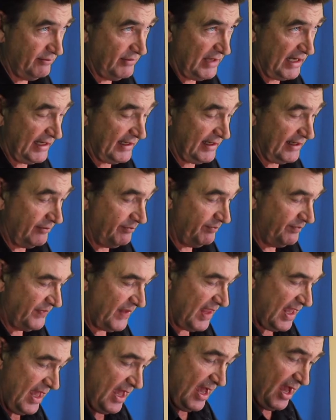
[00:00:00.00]
medium.
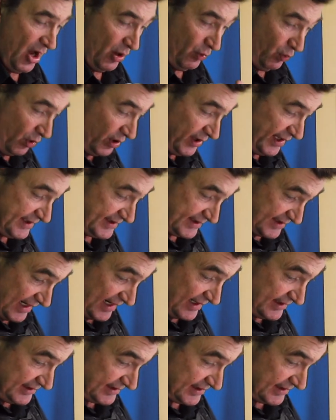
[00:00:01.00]
What it
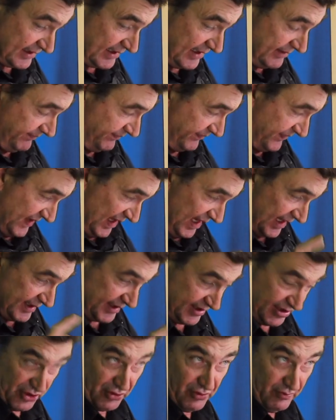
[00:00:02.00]
does
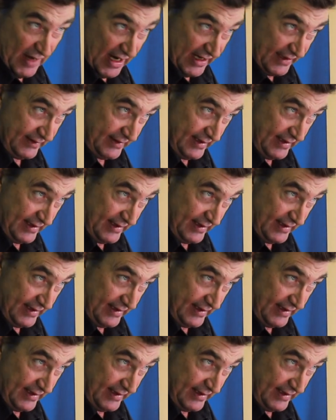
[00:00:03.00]
is two main